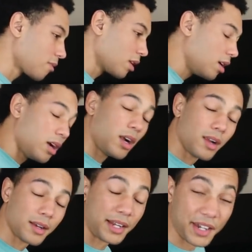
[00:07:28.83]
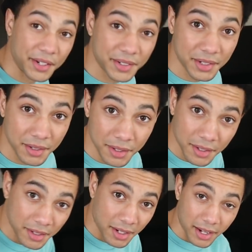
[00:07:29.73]
I
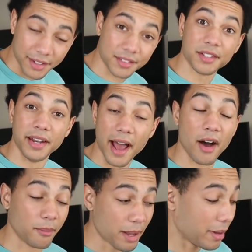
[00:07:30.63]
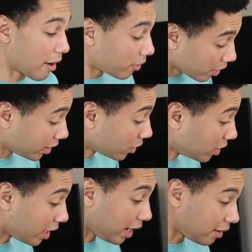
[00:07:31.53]
need to sit down. Maybe I really do
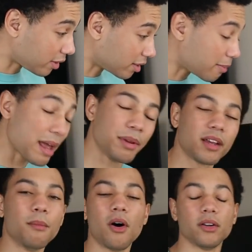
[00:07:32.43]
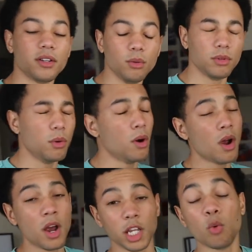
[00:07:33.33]
need to eat this. Baby, come on. You
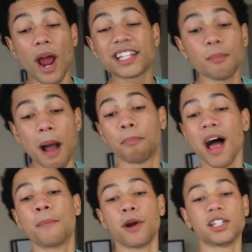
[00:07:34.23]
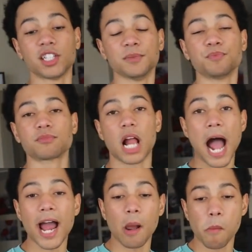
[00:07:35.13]
raising my blood pressure.
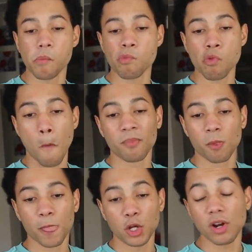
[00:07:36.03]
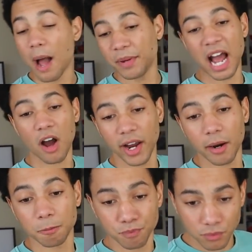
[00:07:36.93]
Alright? You got me out
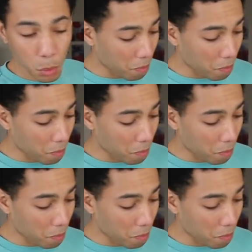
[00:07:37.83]
here.